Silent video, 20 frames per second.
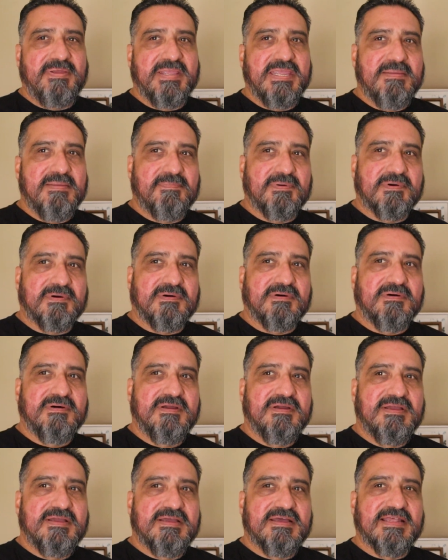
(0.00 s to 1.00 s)

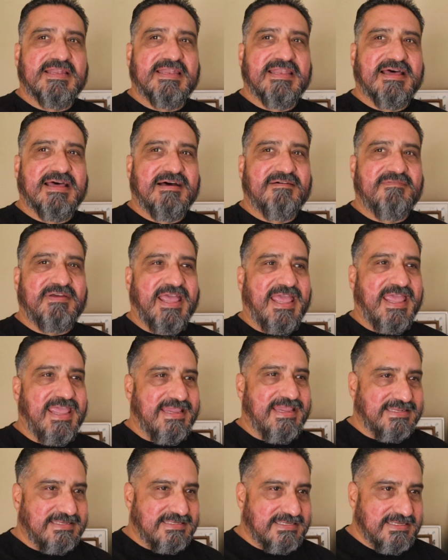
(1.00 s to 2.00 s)
people love
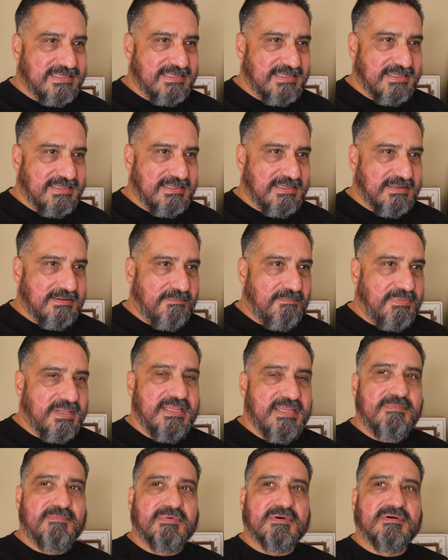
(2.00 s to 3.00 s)
hate,
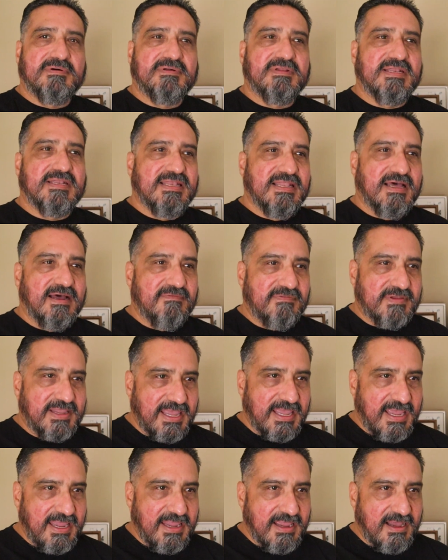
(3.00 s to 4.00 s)
people
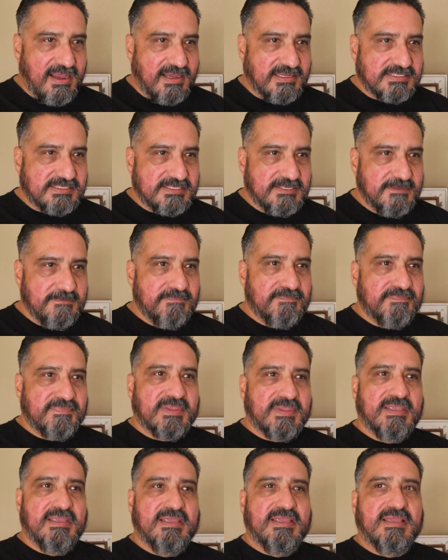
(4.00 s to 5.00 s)
love chaos,
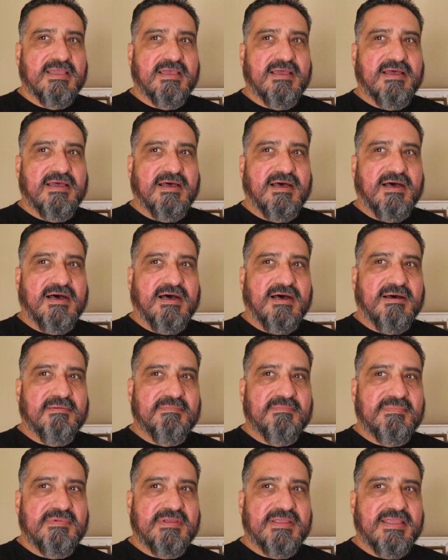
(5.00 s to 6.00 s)

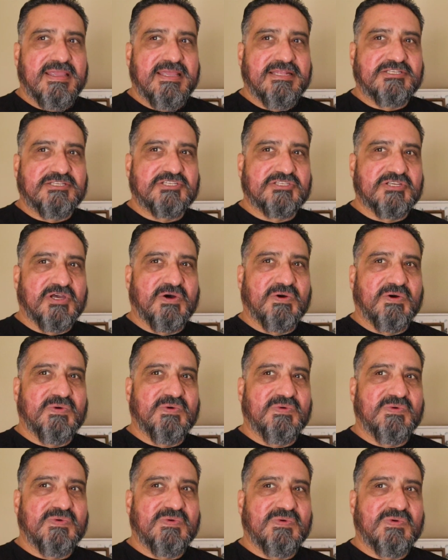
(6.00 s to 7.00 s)
and
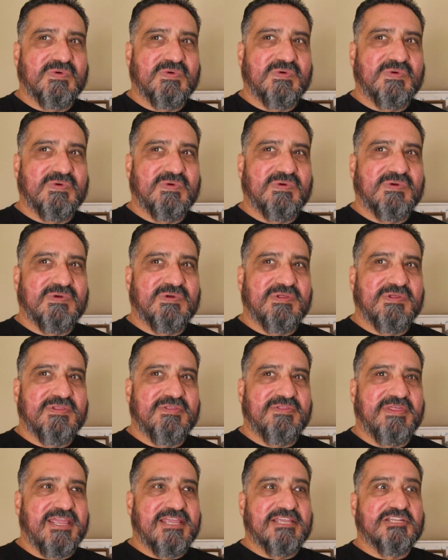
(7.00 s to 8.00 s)
so
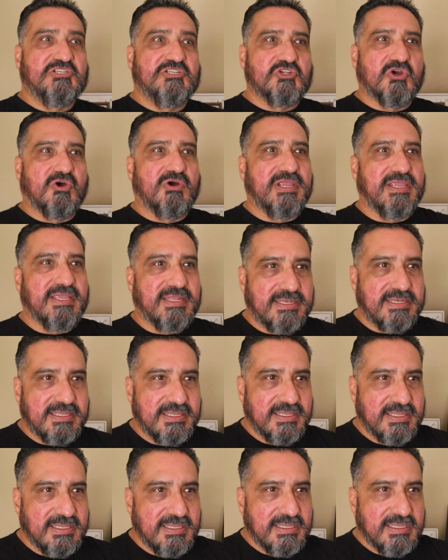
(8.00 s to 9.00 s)
they enjoy it,
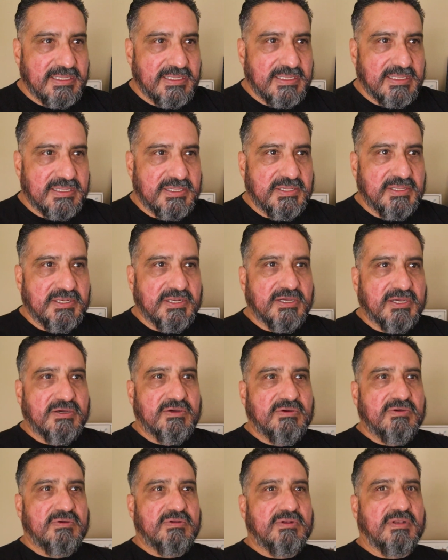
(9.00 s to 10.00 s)
you
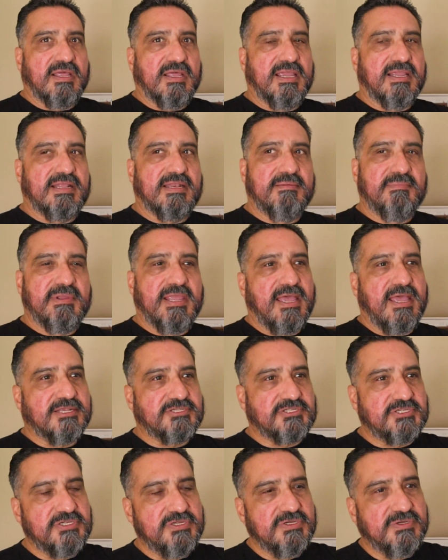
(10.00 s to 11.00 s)
know. Like, let me
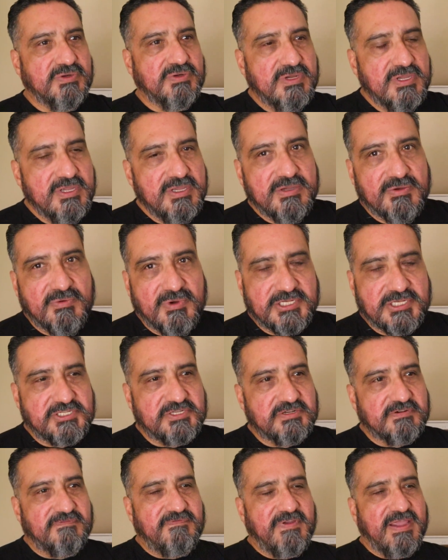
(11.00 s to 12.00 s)
ask you,
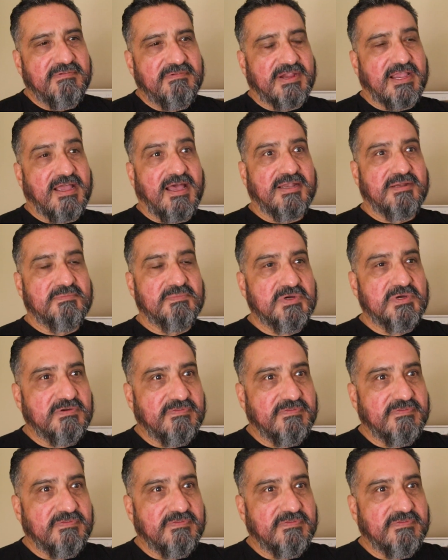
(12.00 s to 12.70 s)
what's your favorite kind of